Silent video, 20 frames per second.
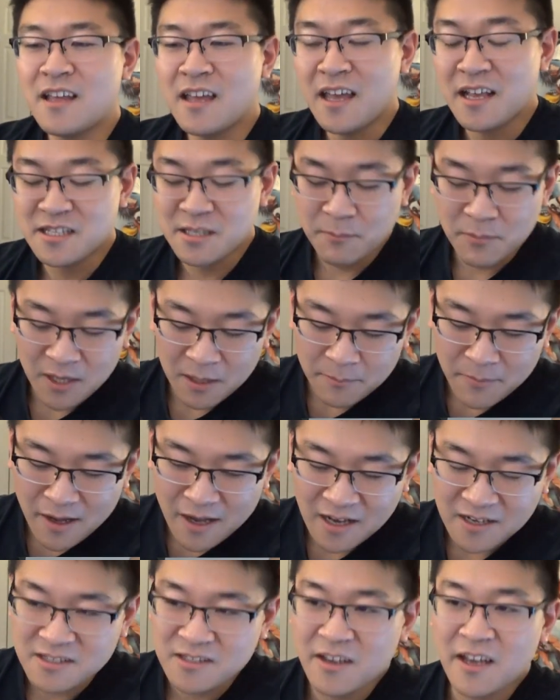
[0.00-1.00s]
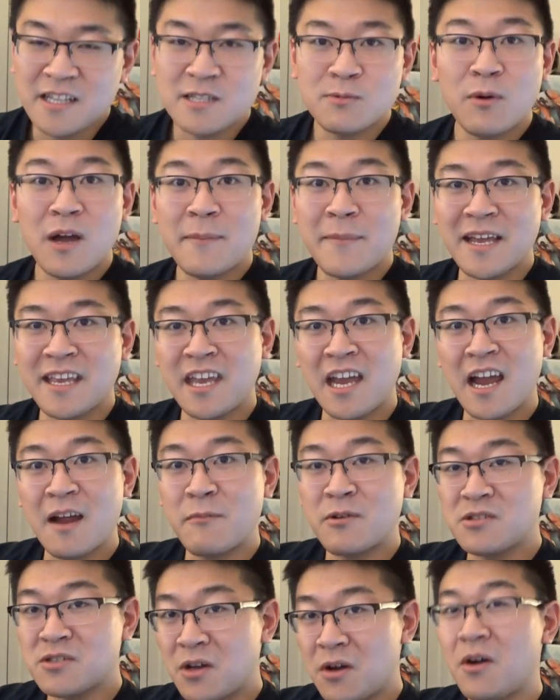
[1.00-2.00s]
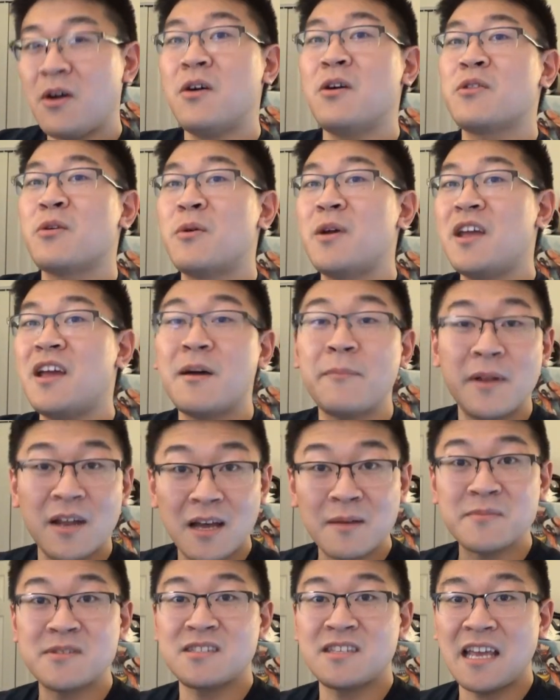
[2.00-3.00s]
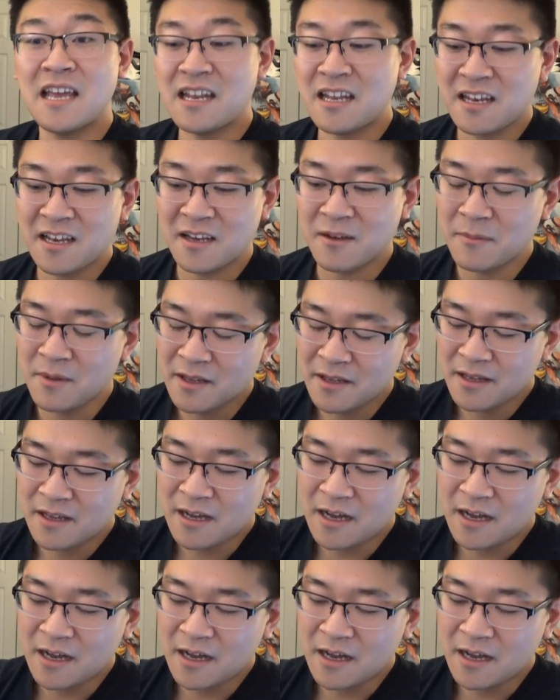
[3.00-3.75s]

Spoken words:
it's a big box, so hence why my camera's all the way up and I'm standing up.